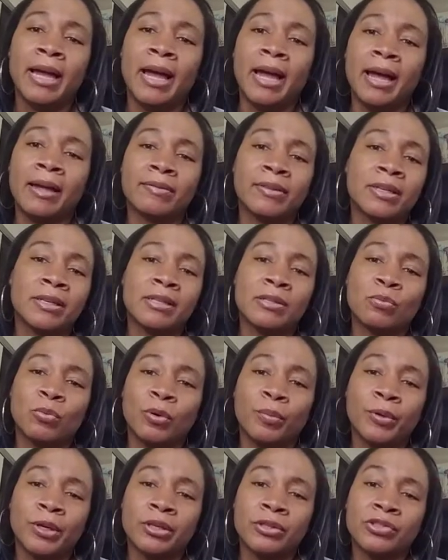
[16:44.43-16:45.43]
after this
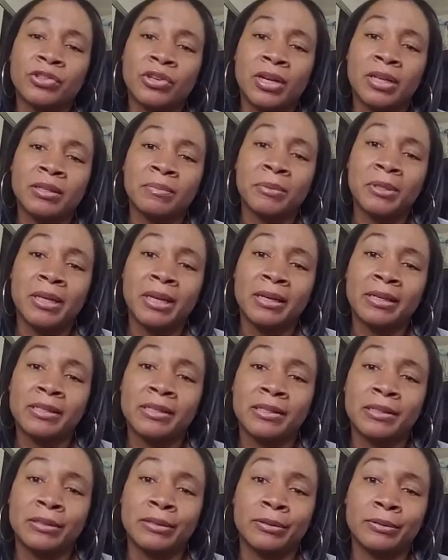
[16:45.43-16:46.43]
woman done tried to be nice
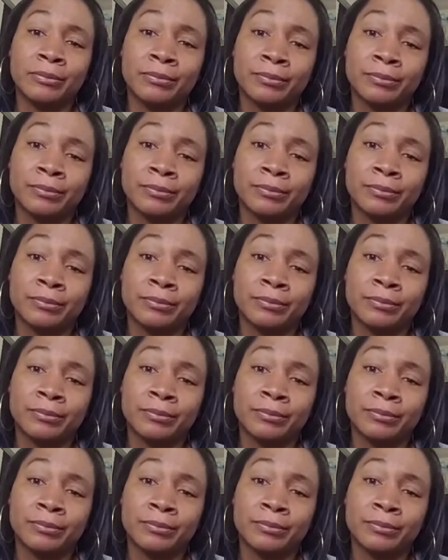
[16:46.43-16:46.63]
to you.